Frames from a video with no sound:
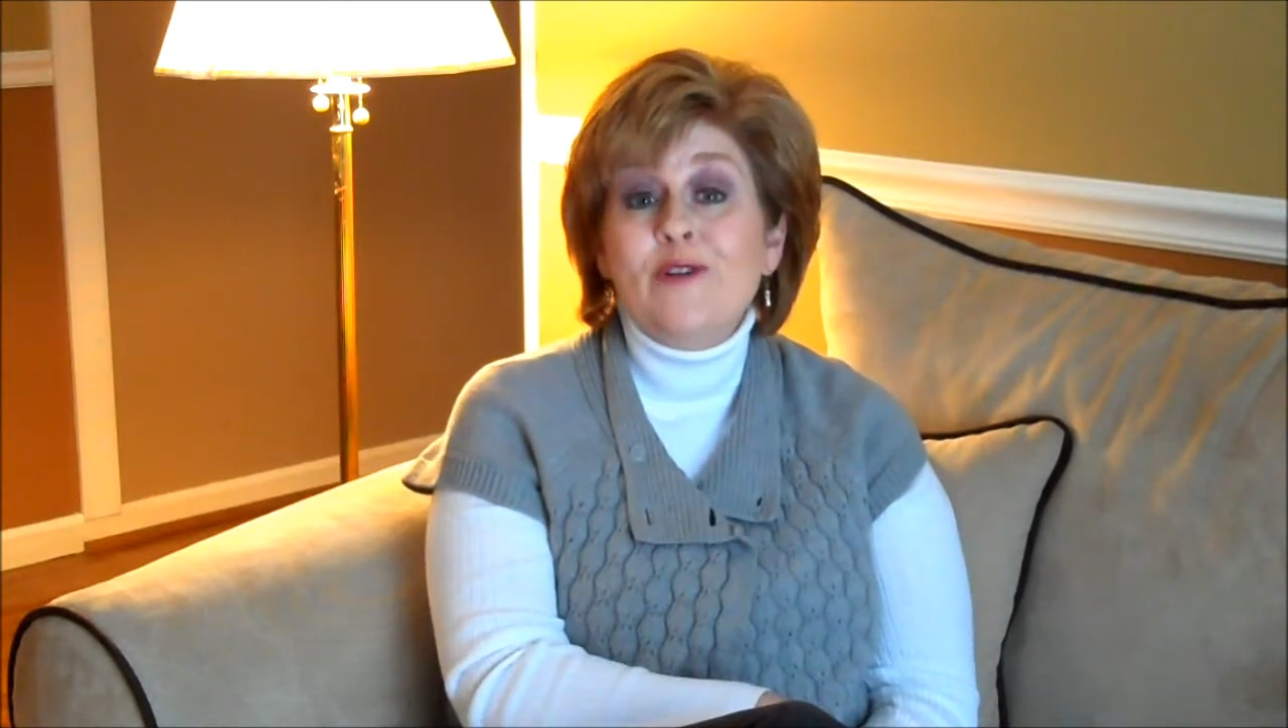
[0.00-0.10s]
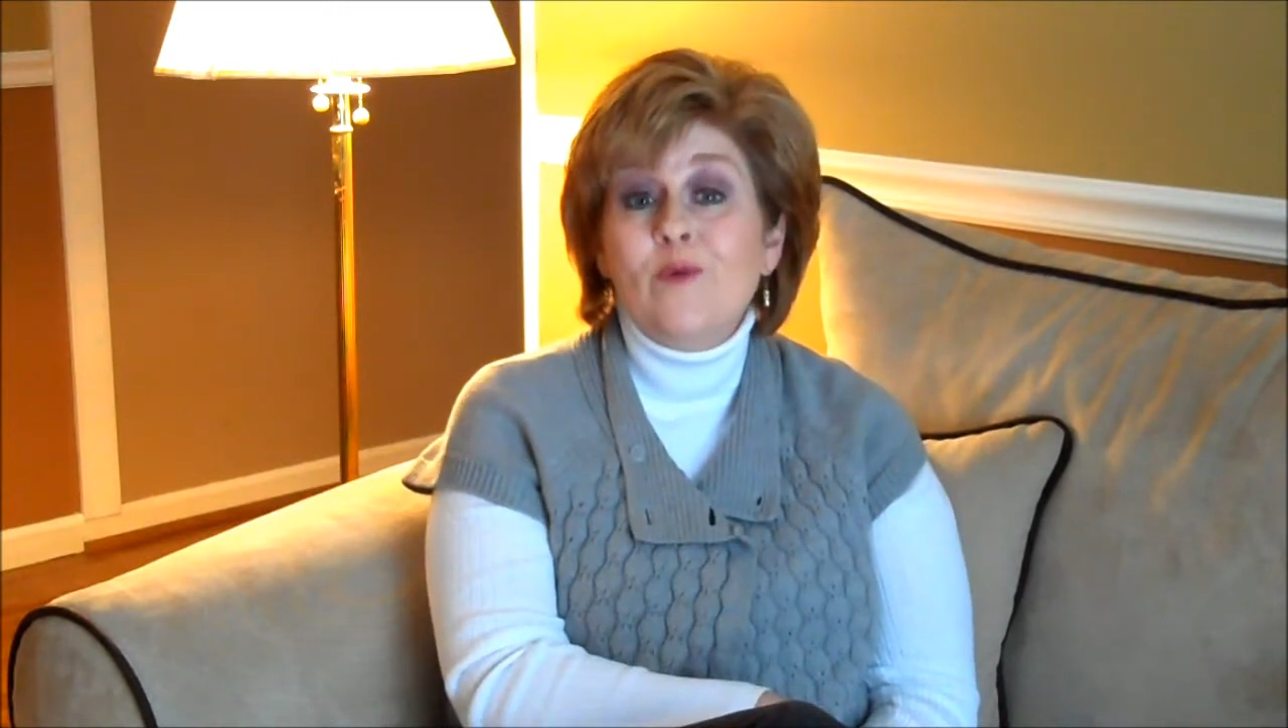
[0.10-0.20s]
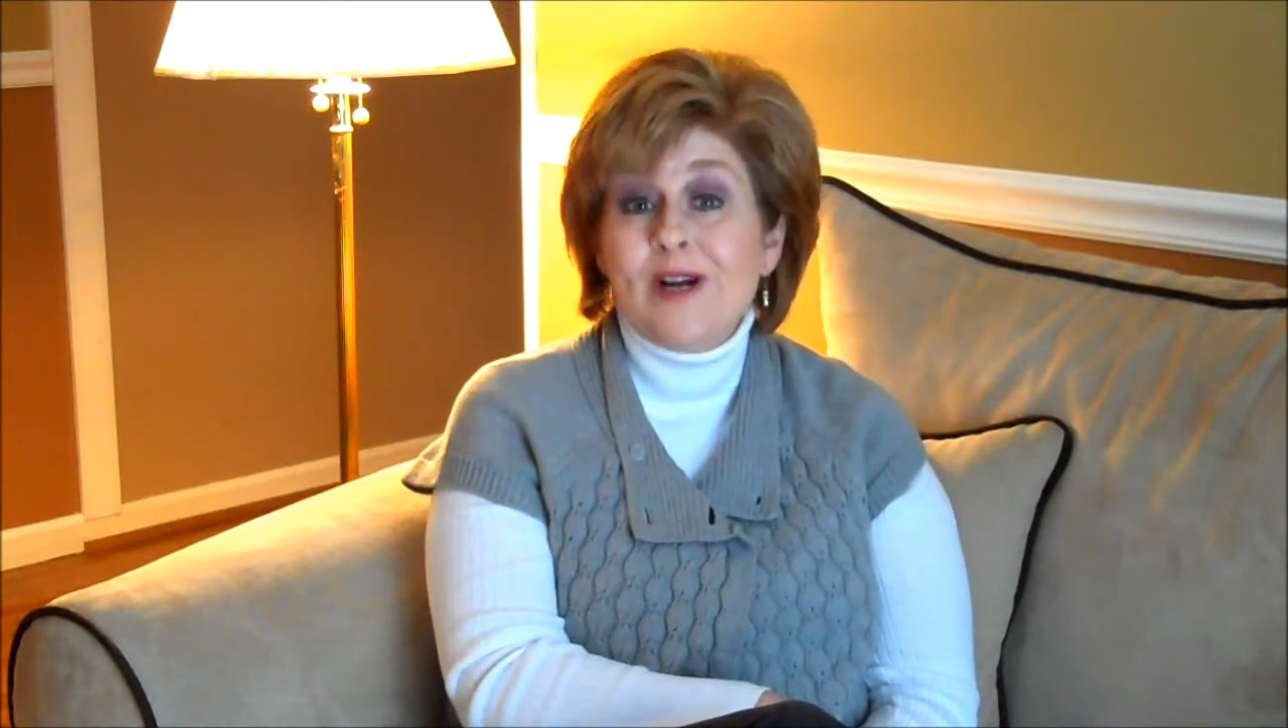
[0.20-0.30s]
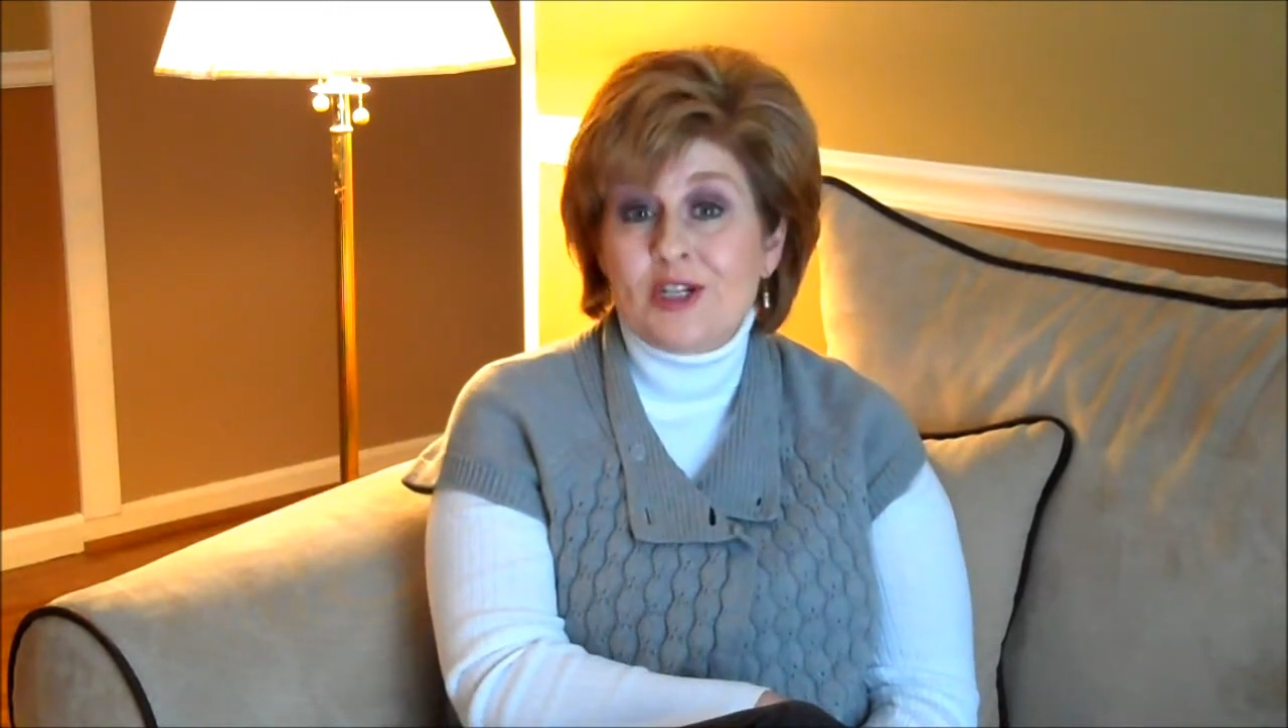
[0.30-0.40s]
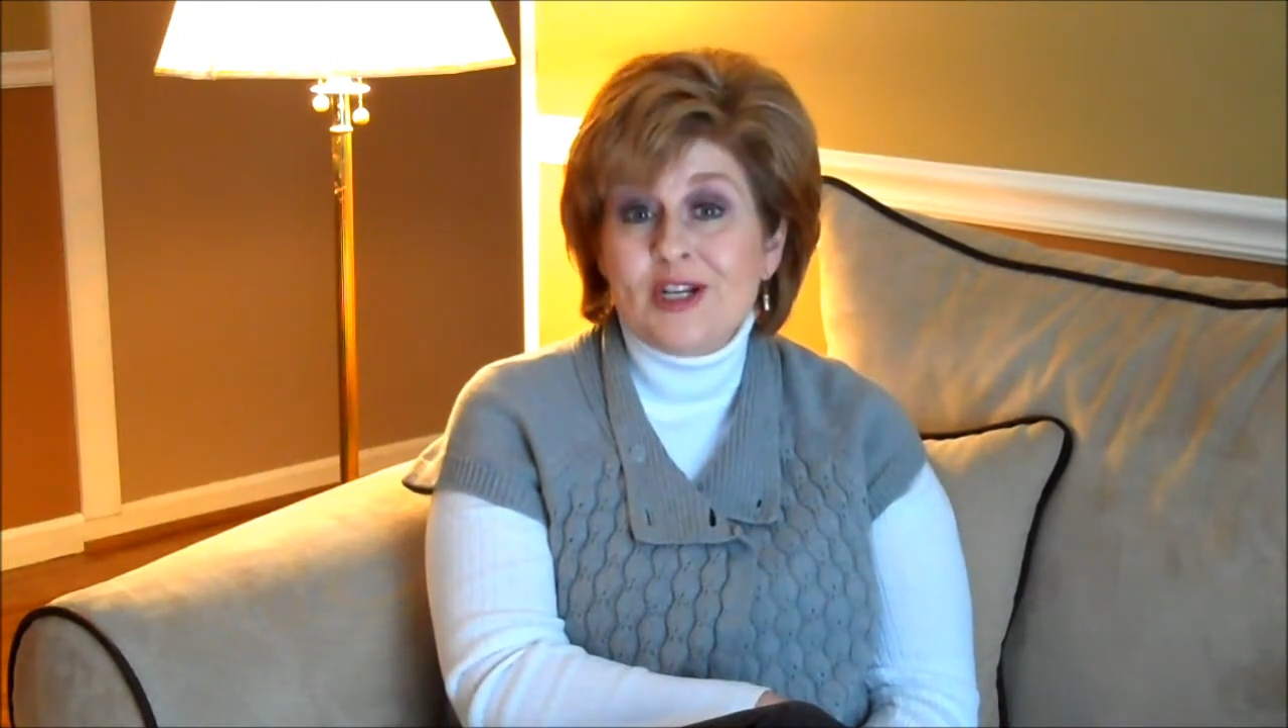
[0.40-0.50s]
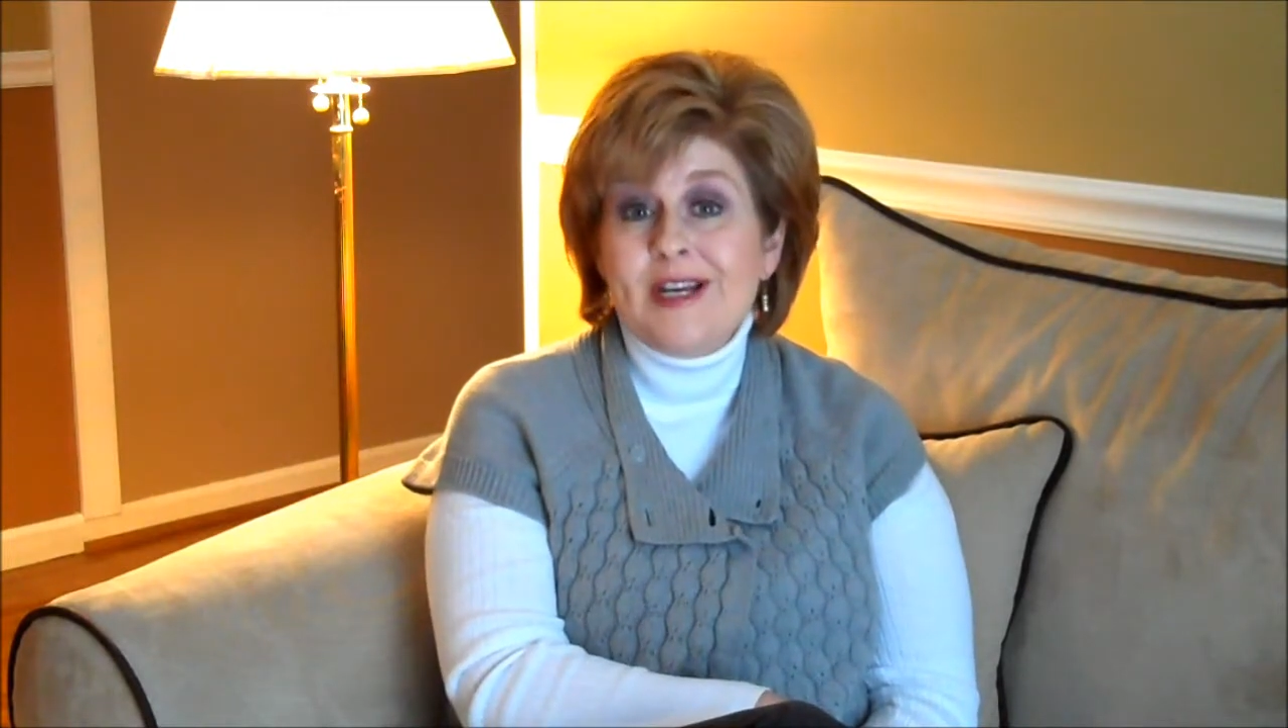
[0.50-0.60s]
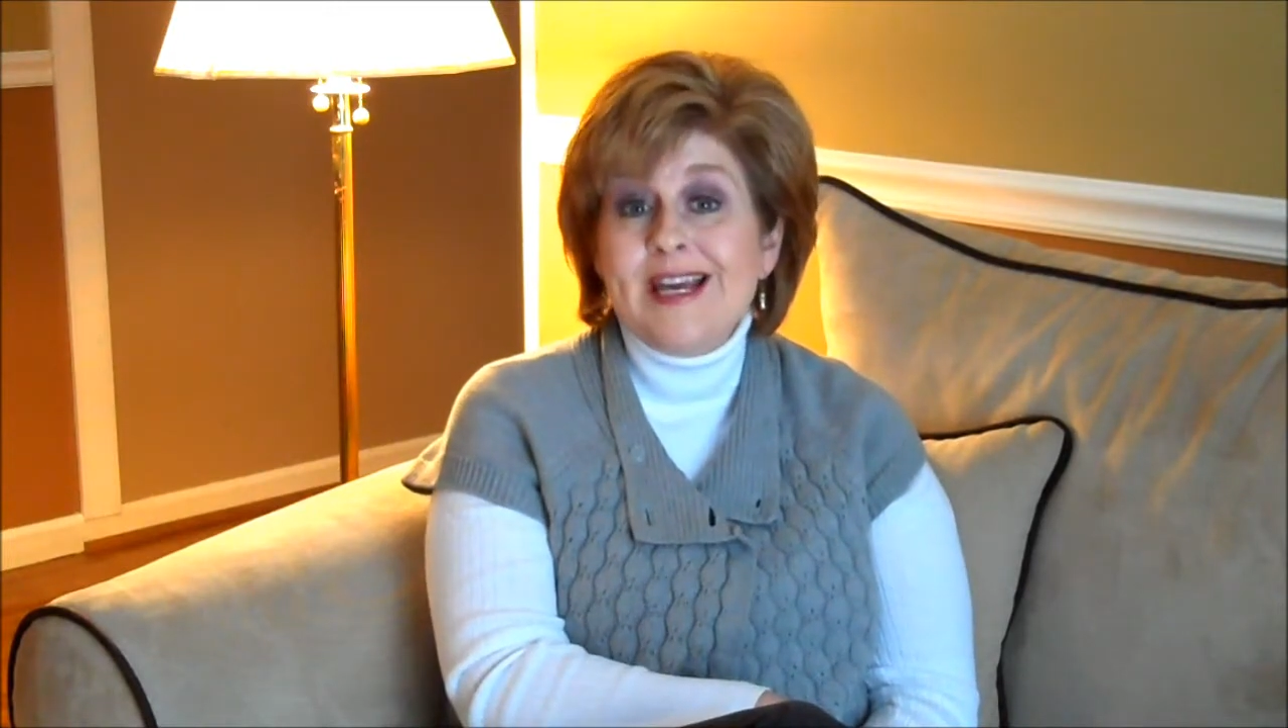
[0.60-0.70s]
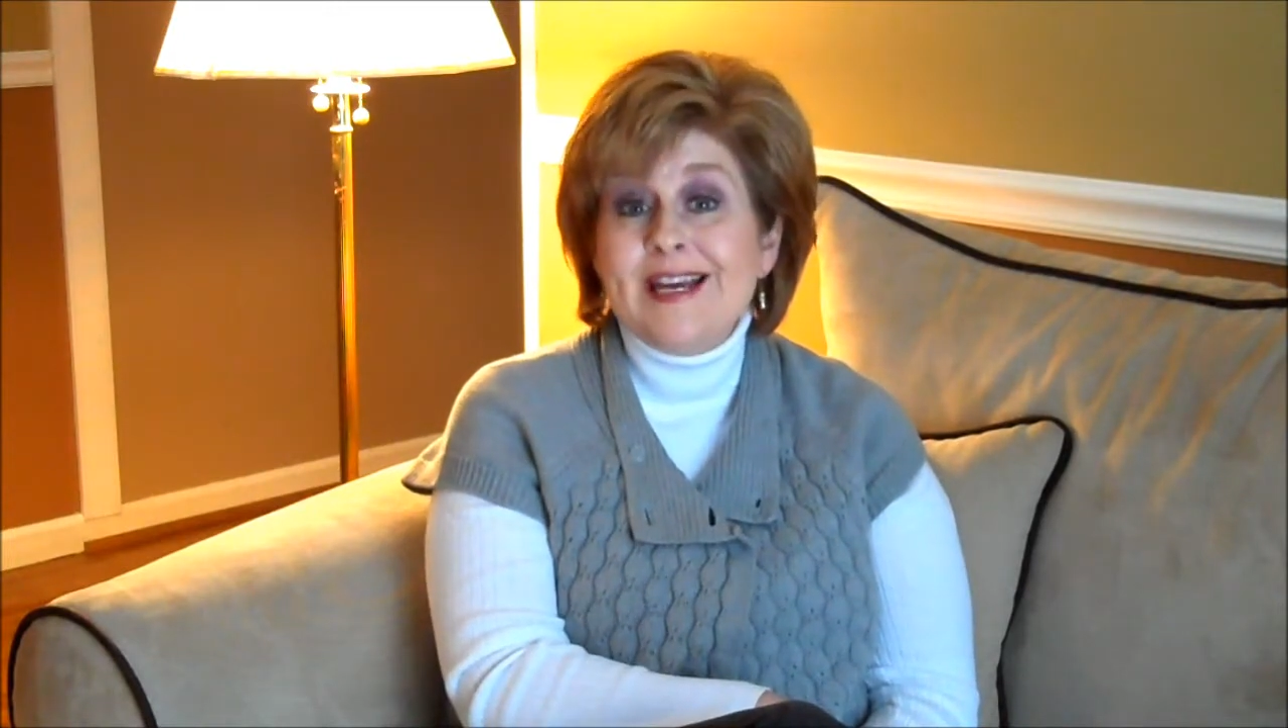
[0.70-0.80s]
of what she